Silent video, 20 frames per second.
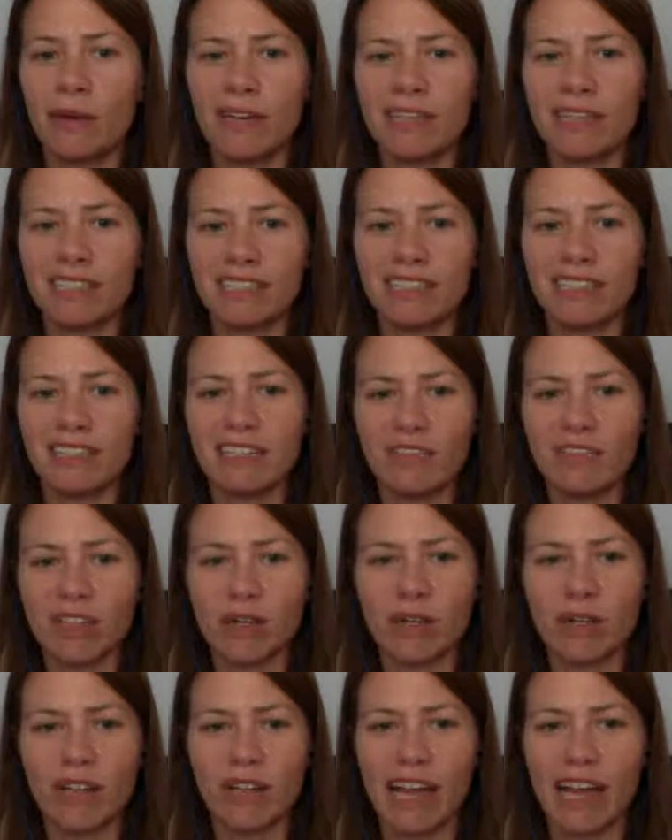to see if
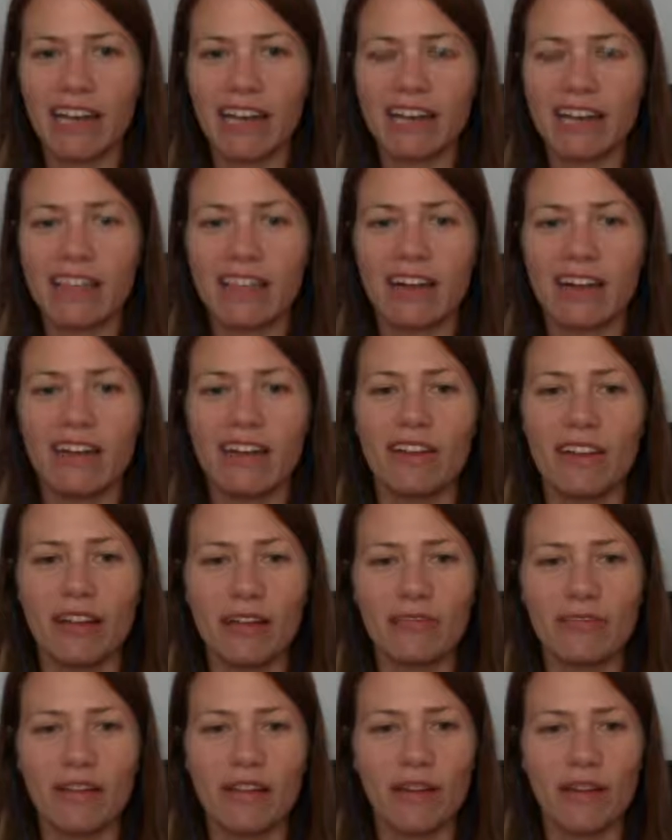Joel had
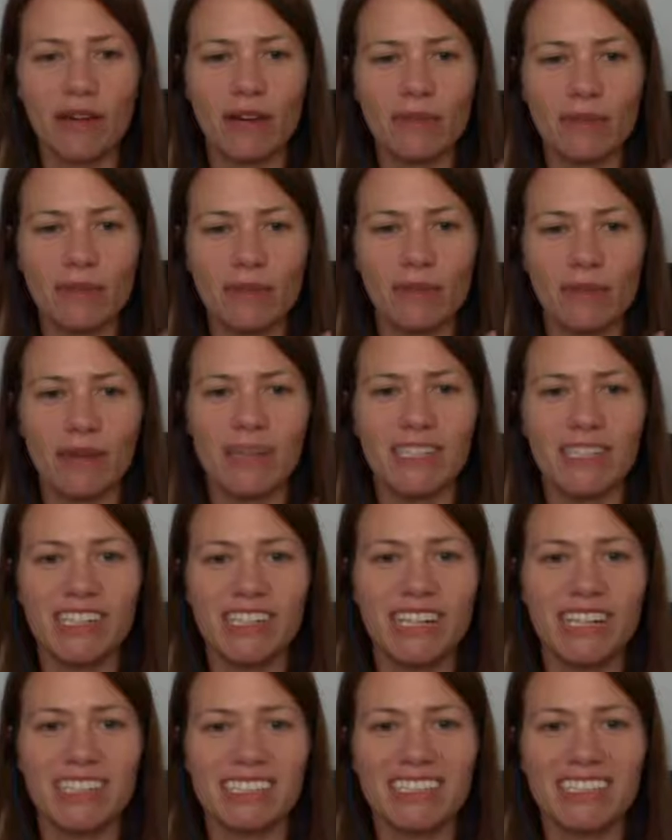any follow-up to what we
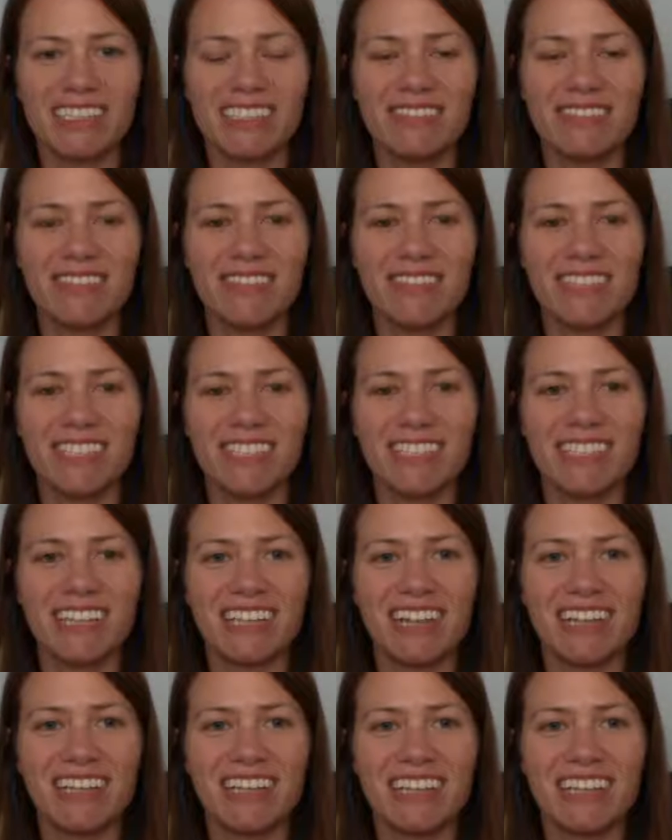just said.